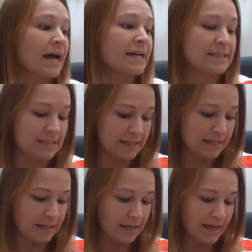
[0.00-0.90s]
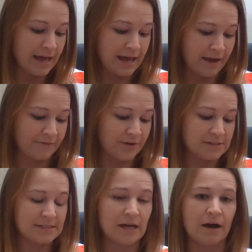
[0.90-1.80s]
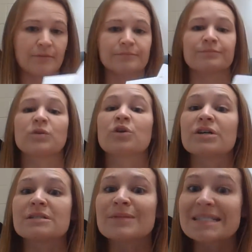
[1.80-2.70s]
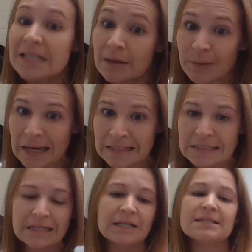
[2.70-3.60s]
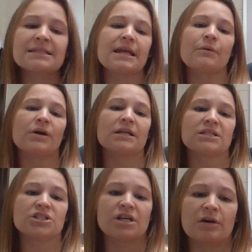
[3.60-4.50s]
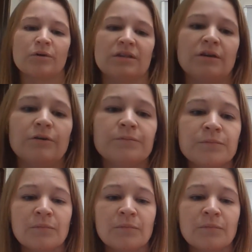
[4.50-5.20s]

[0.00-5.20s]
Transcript: I did have some Christmas type ideas that I wanted to share with you.